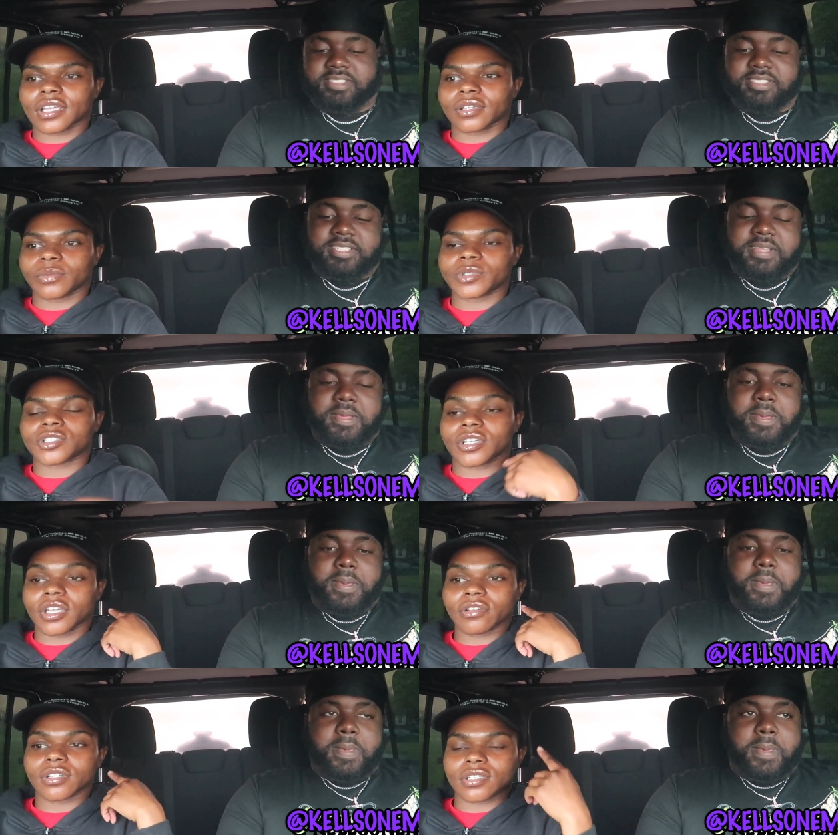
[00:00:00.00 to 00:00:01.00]
Speaker 1: like, what you're
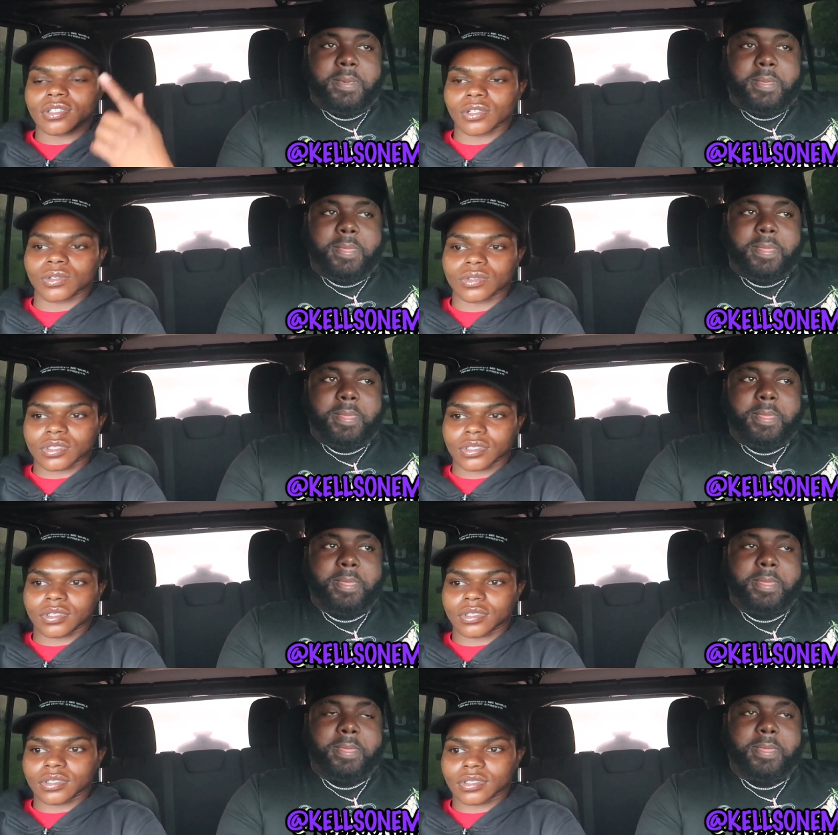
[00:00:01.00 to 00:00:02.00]
hearing is
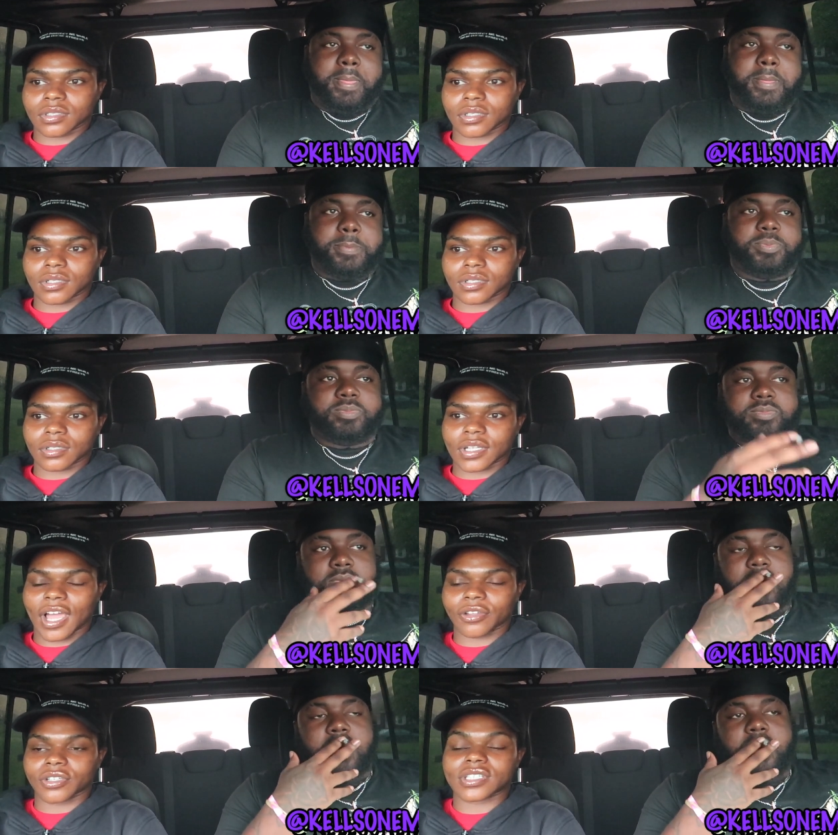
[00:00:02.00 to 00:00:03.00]
delusion.
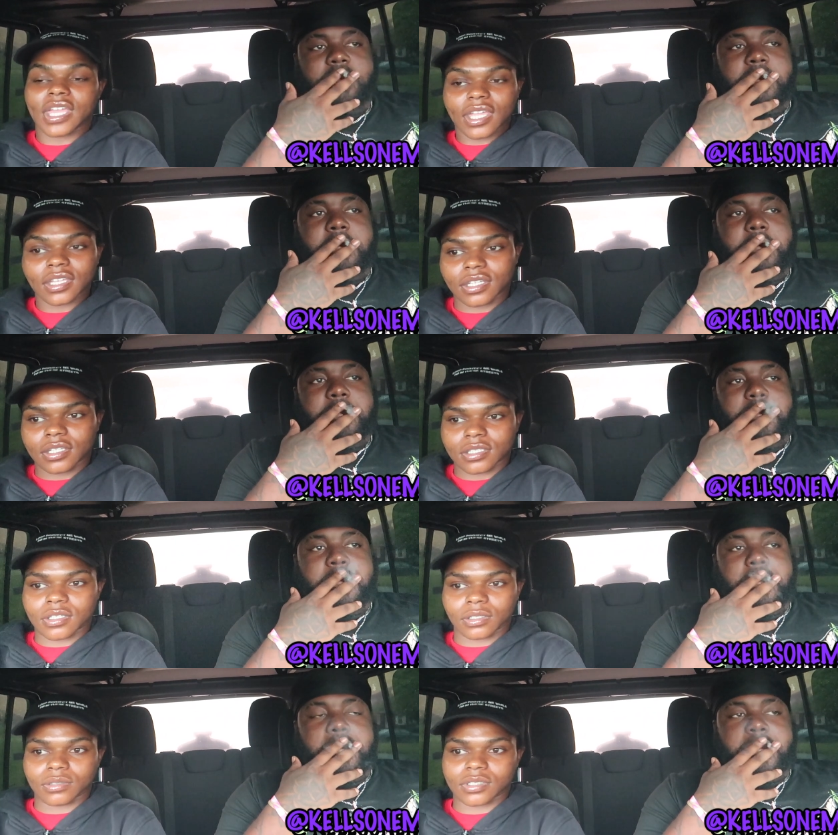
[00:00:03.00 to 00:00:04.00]
How you're taking it is
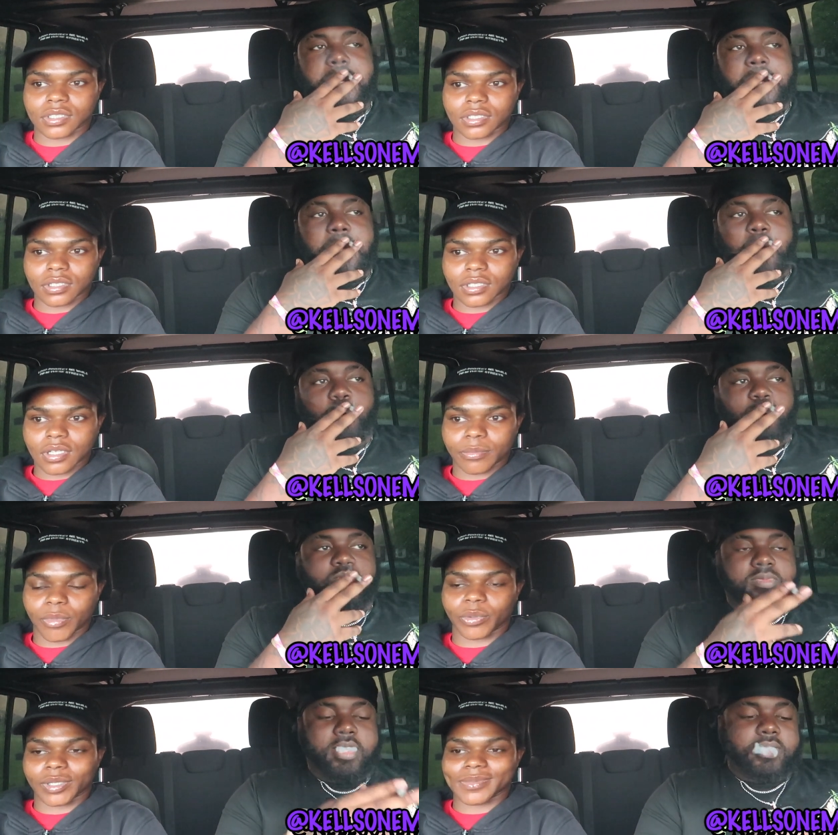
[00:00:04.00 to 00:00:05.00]
delusion.
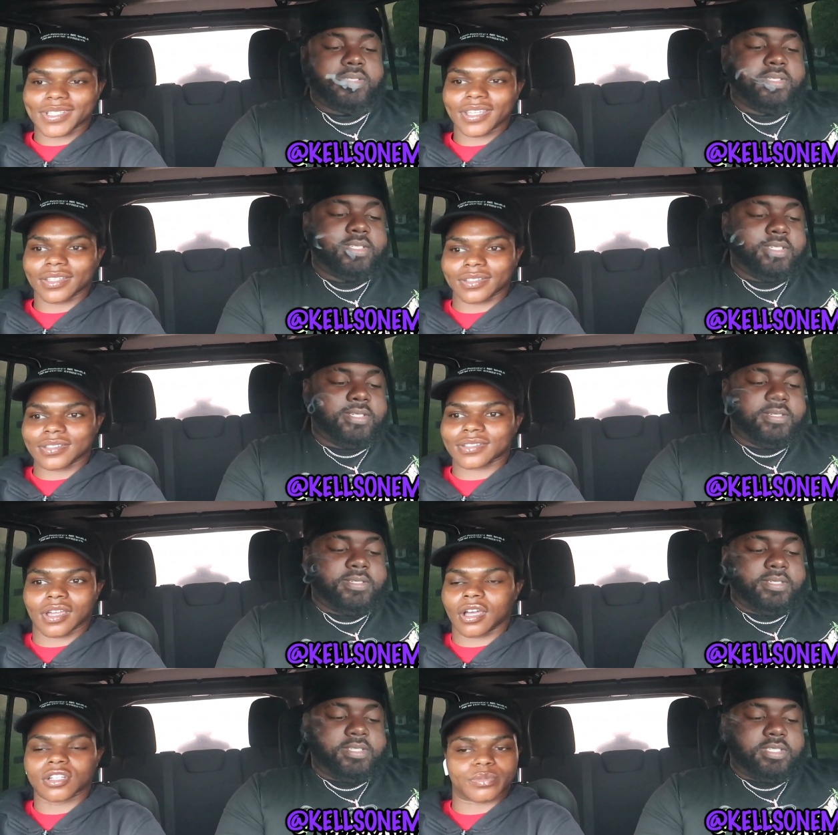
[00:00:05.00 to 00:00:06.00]
But what I'm saying is
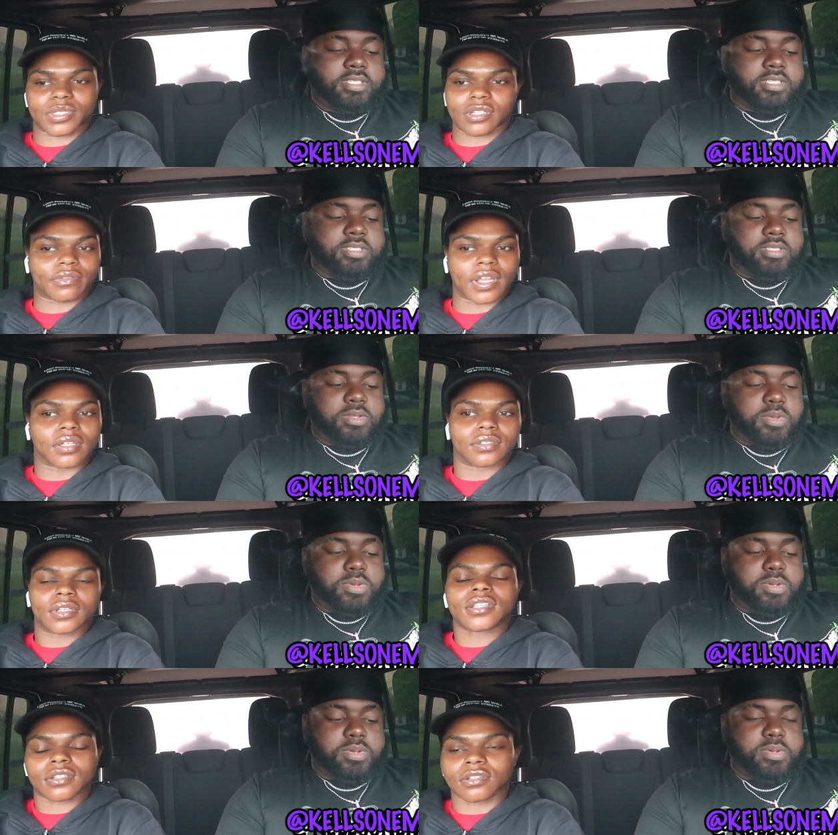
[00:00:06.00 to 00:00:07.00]
100% right.
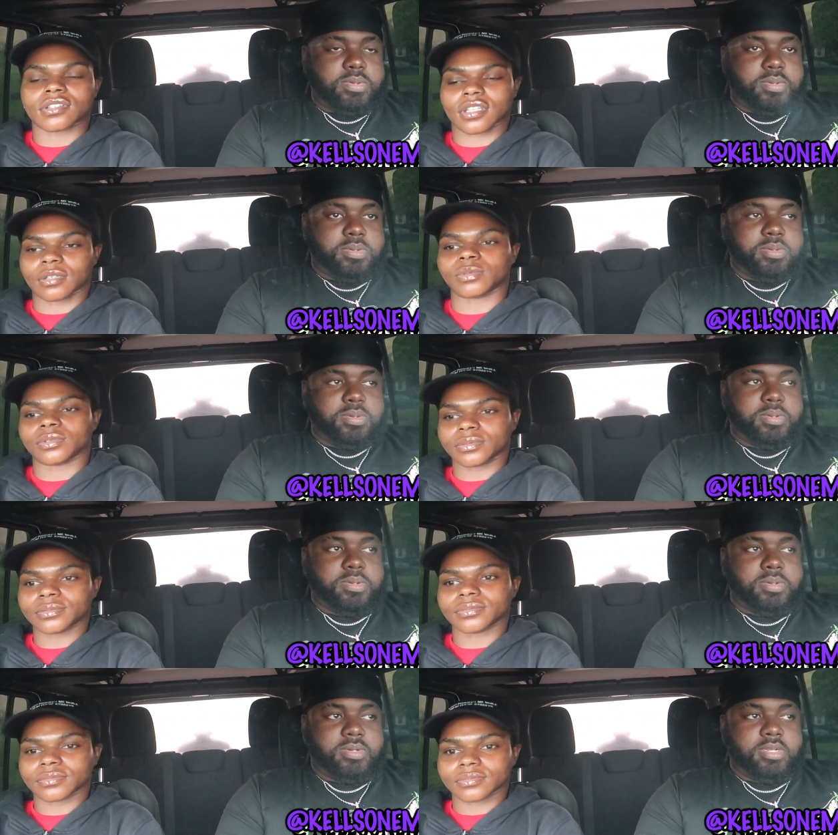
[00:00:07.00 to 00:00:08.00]
That's understandable.
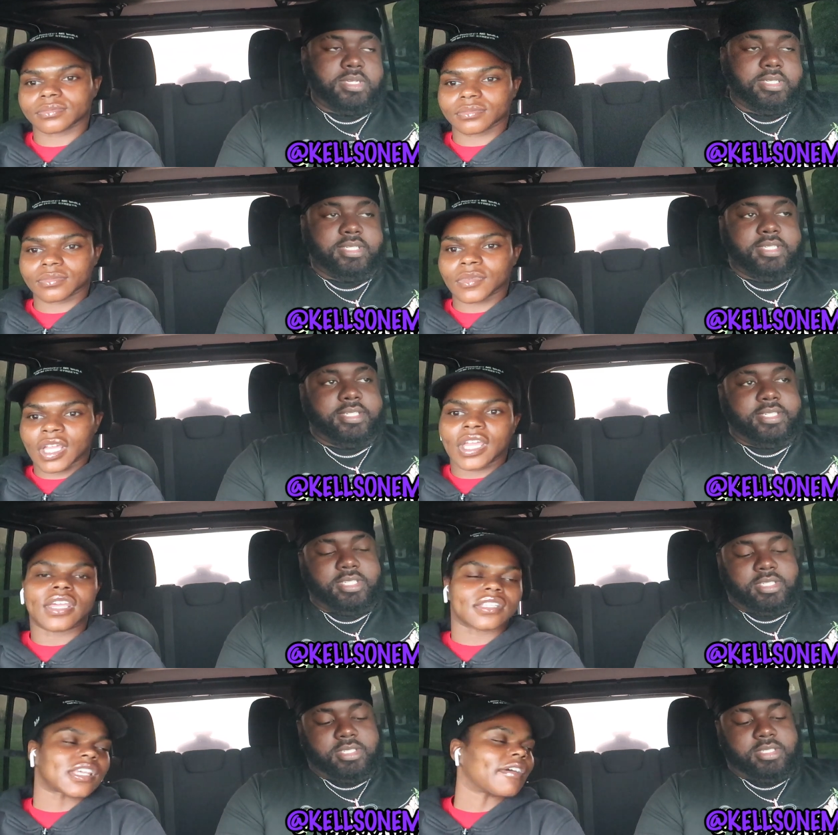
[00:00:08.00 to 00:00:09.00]

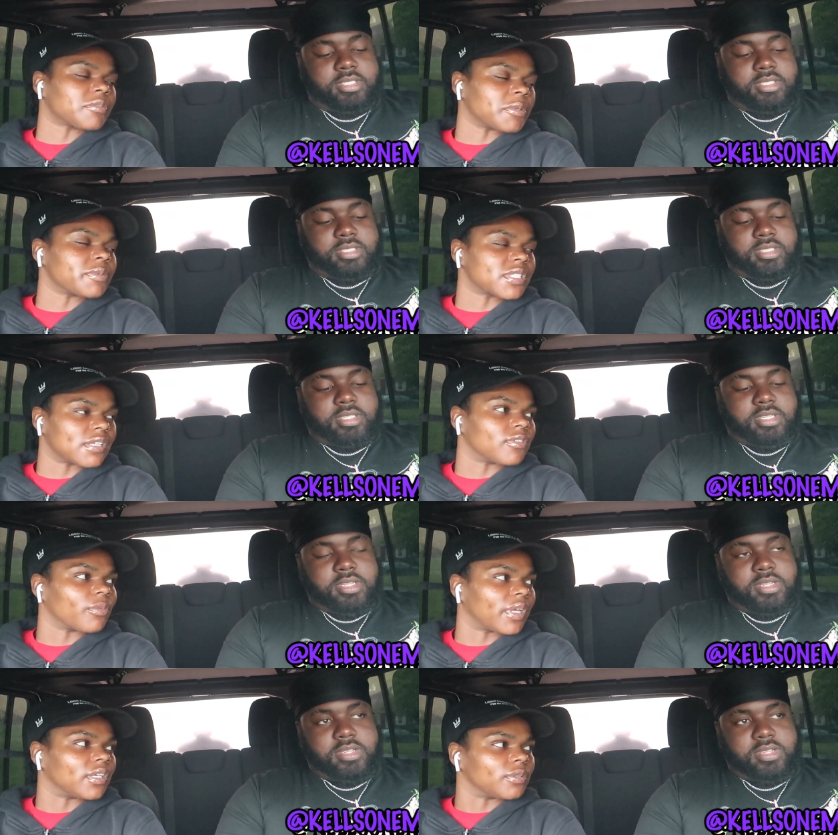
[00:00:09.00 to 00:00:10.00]
It doesn't have to be perceived
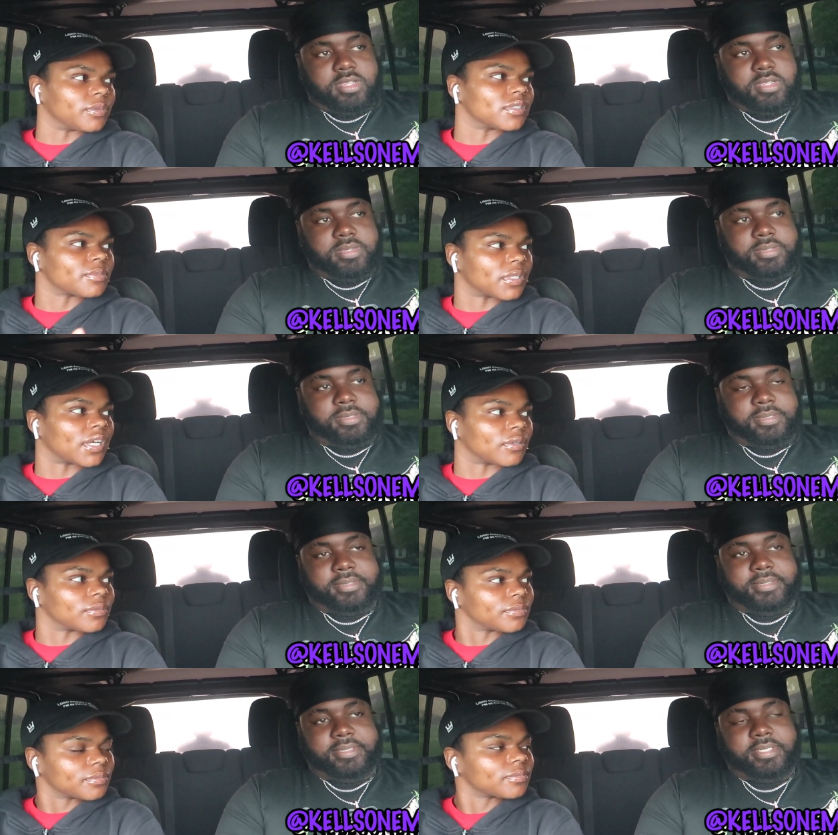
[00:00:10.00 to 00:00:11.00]
the way it was put out.
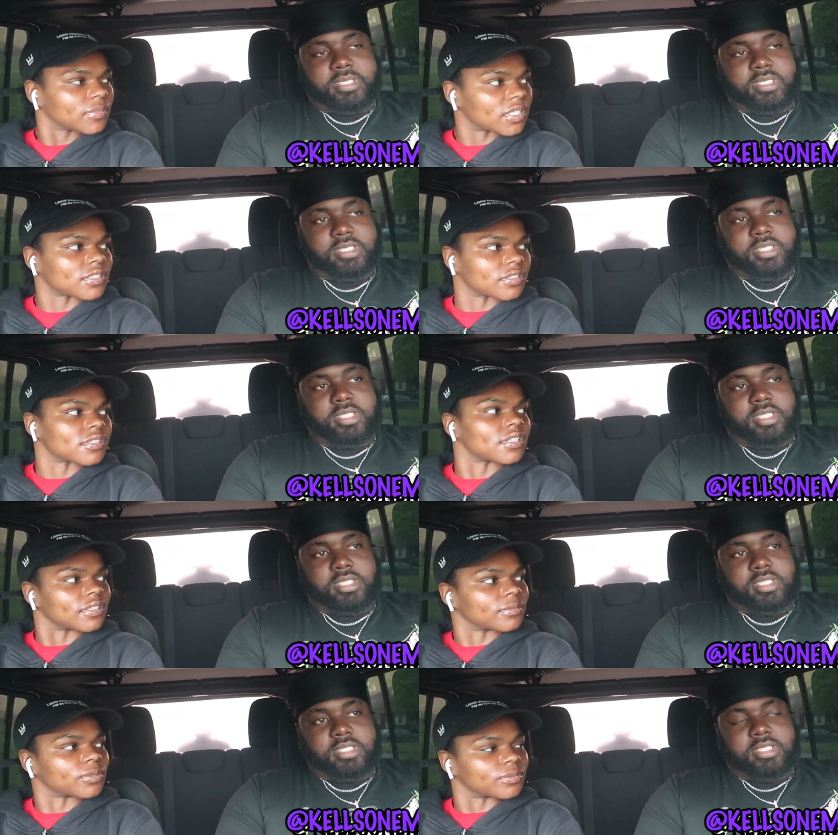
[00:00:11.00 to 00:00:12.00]
That's
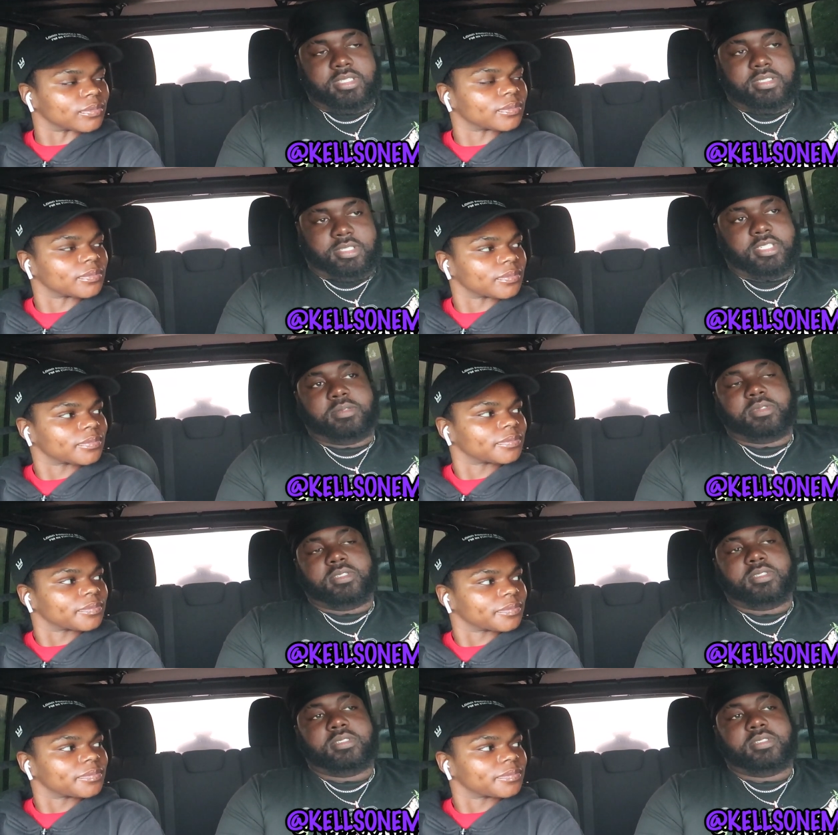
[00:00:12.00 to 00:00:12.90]
understandable. Type shit.